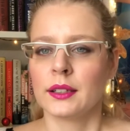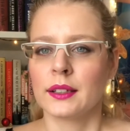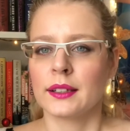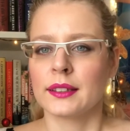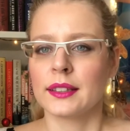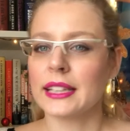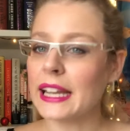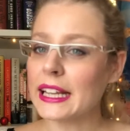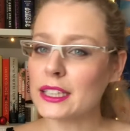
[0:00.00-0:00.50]

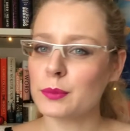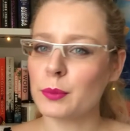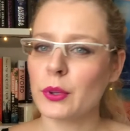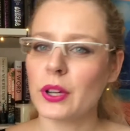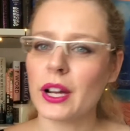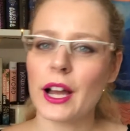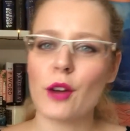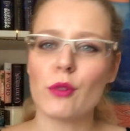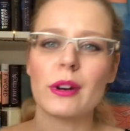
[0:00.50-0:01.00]
The next book
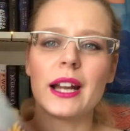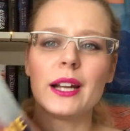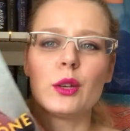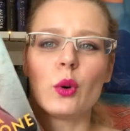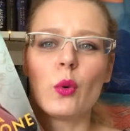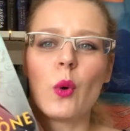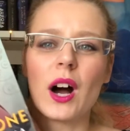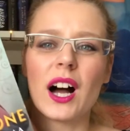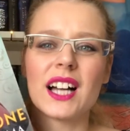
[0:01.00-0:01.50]
I read
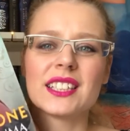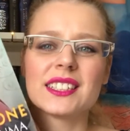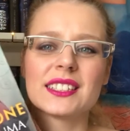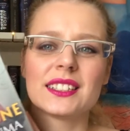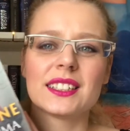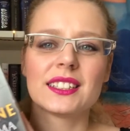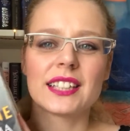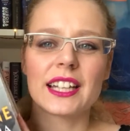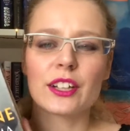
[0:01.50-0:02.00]
was
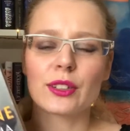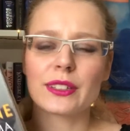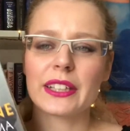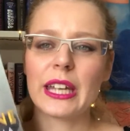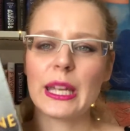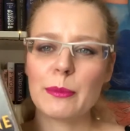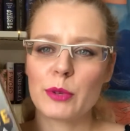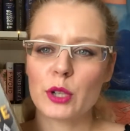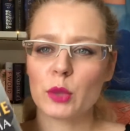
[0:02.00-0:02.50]
The Secret
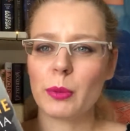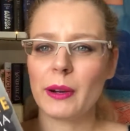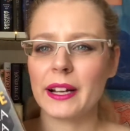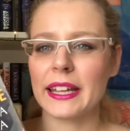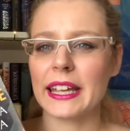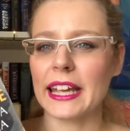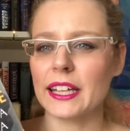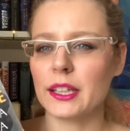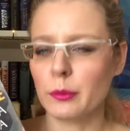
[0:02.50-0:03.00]
Keeper by
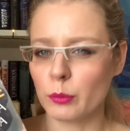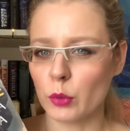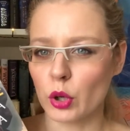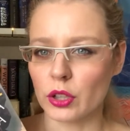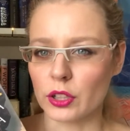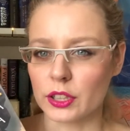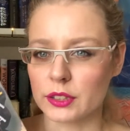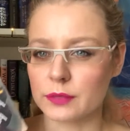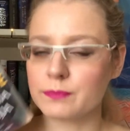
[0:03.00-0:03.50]
Kate
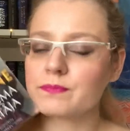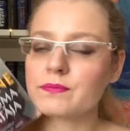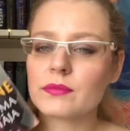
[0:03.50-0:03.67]
Morton.